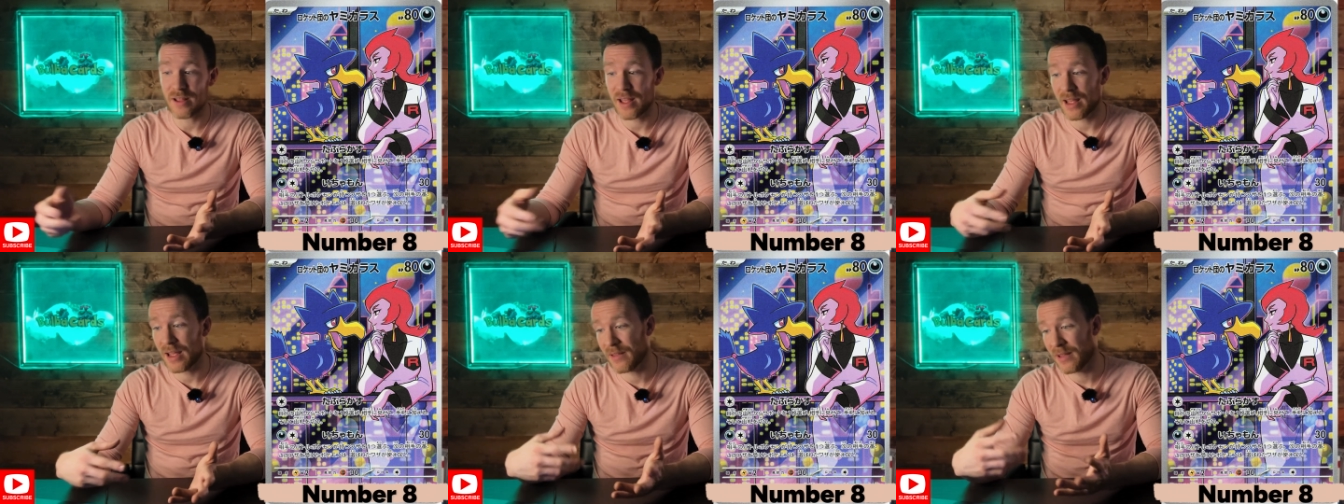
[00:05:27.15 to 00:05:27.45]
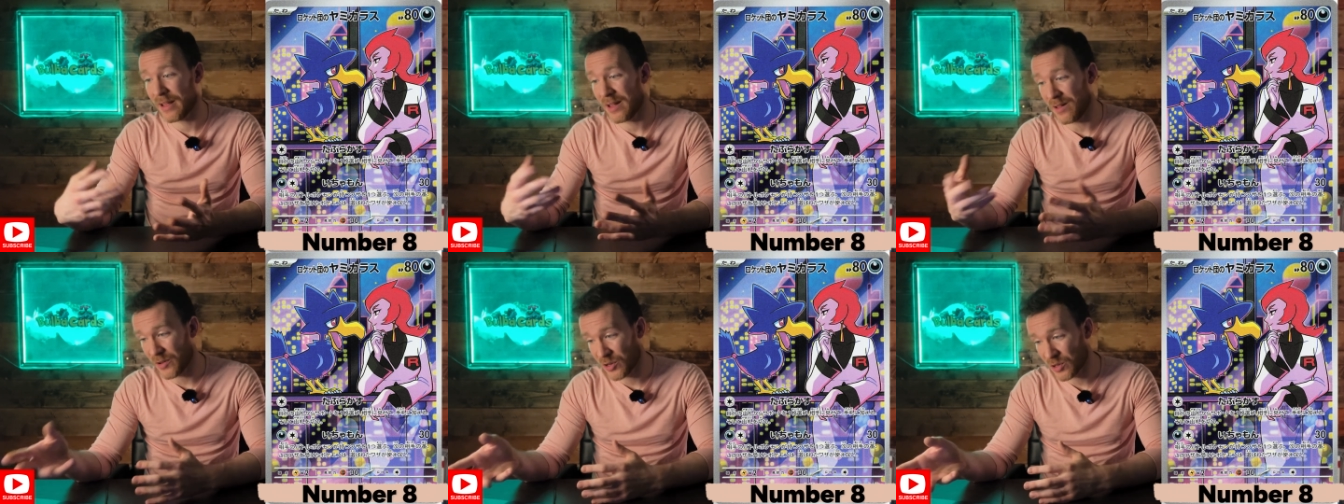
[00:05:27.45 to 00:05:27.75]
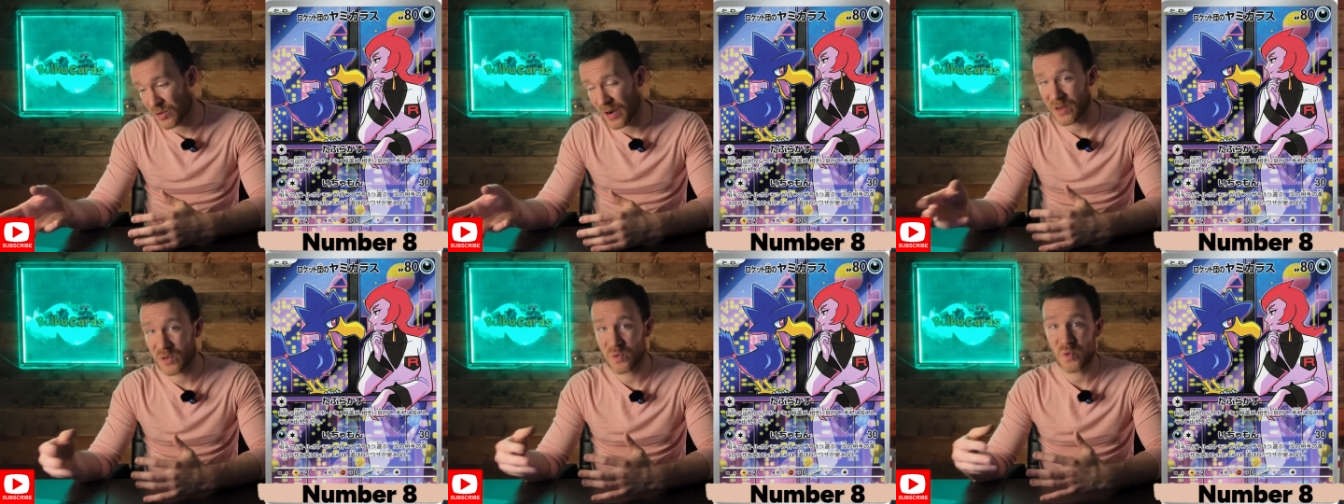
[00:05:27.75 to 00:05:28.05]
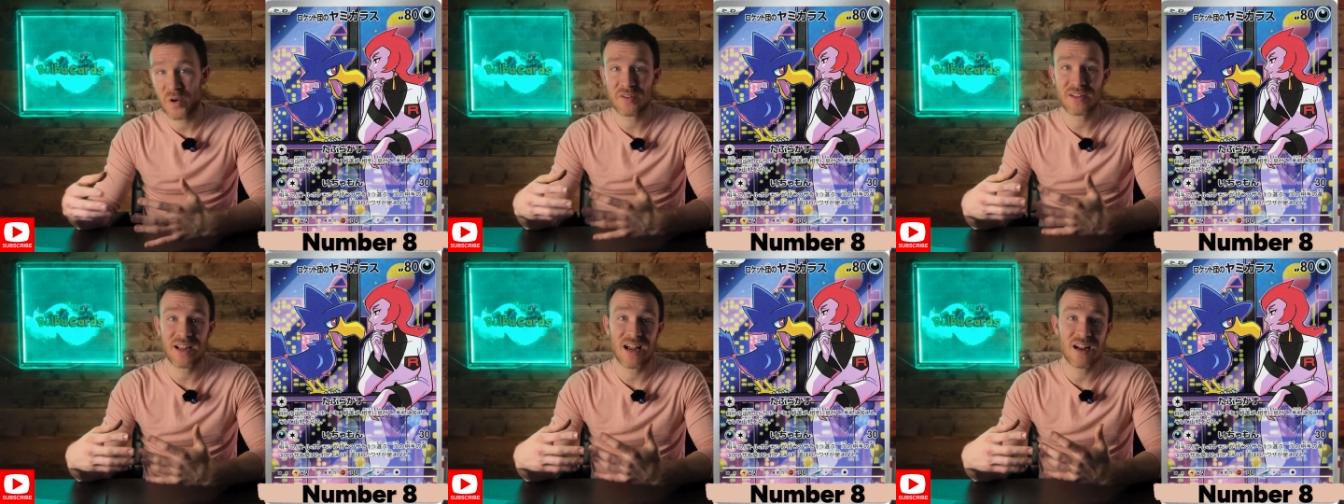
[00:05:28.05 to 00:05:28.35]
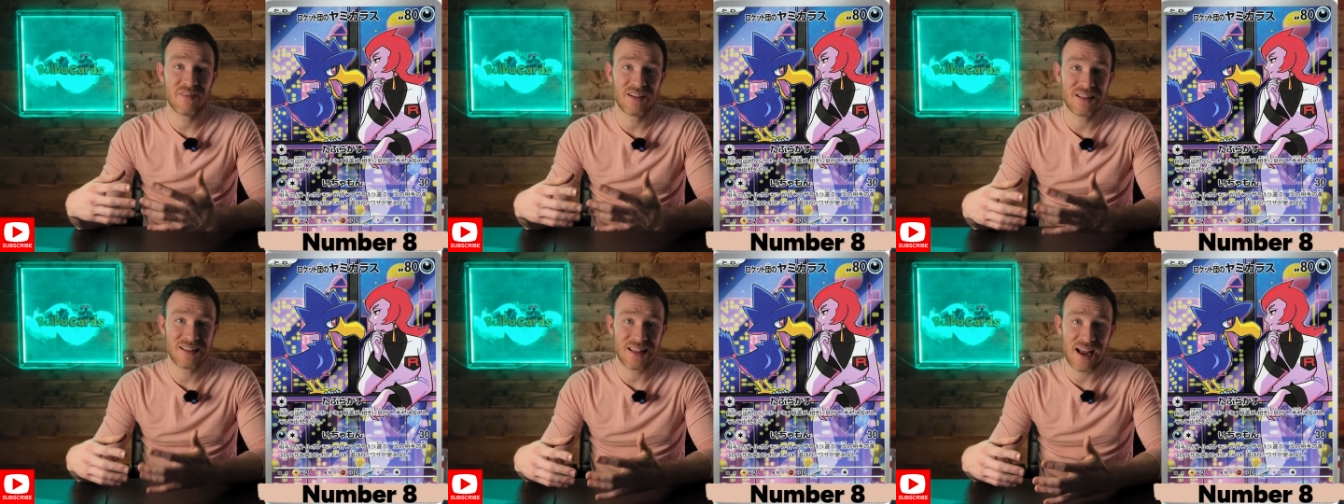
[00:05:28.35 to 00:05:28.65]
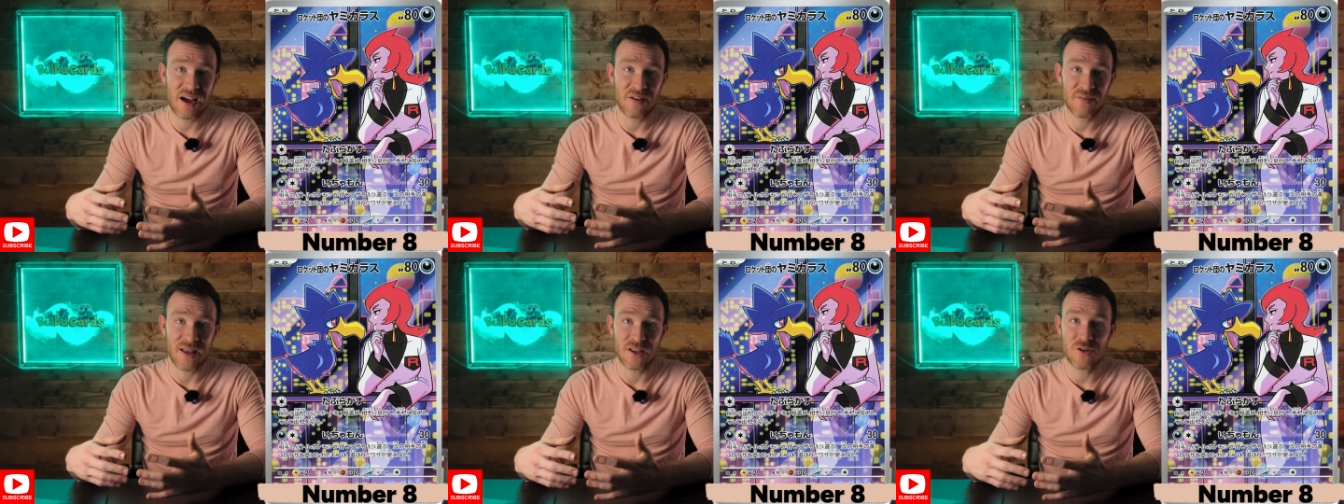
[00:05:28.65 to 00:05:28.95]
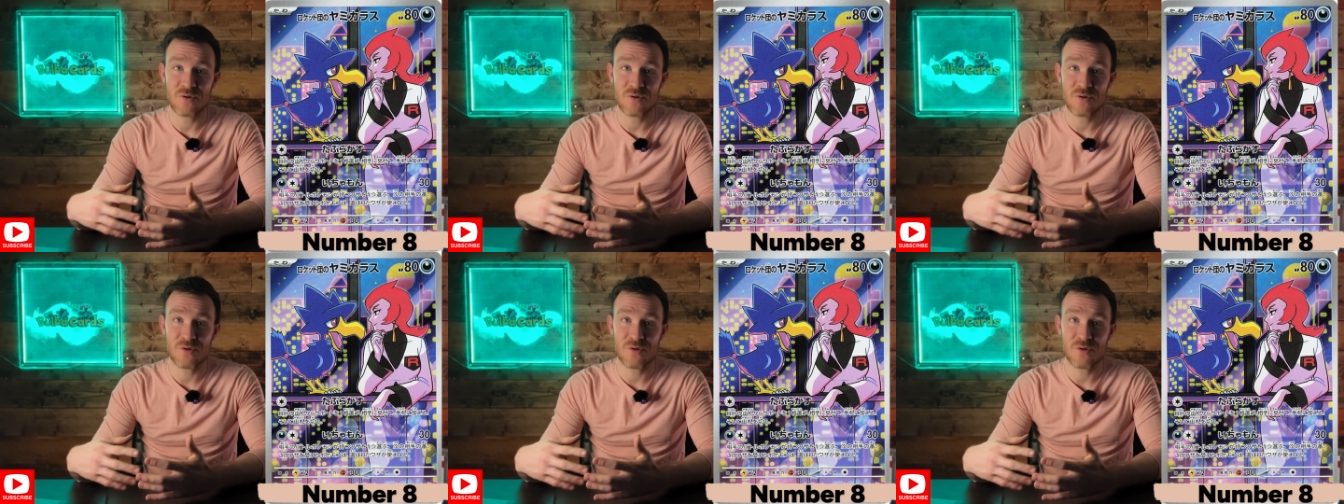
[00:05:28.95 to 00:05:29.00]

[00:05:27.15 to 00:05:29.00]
and illustration rares kind of allow that.